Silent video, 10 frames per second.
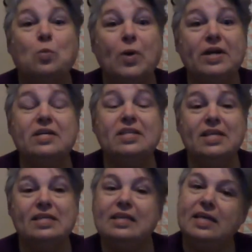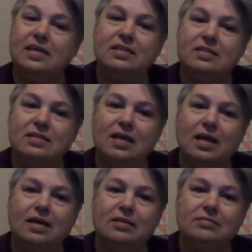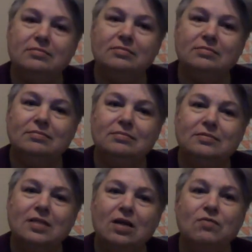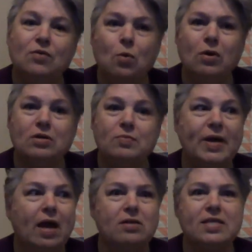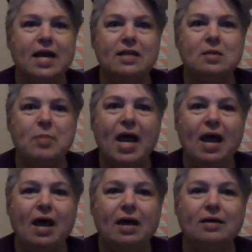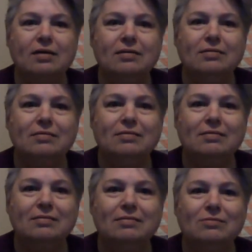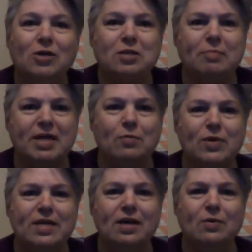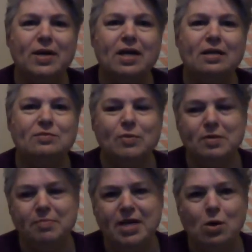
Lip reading: Where do you think the kids sat? Of course, we all sat in the back. where the big window is, where the big